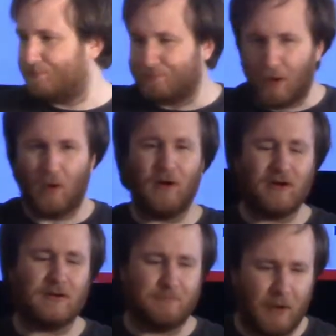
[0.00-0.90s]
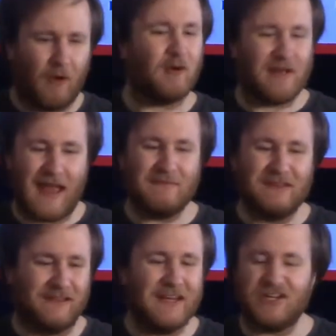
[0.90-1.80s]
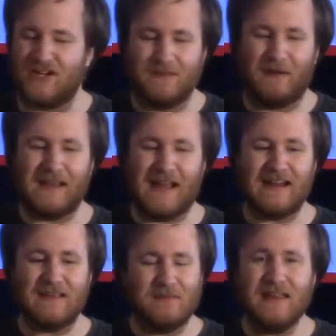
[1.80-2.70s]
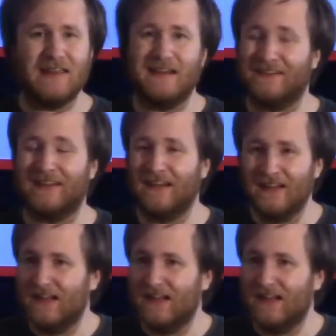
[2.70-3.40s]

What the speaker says: poor emulation by any means.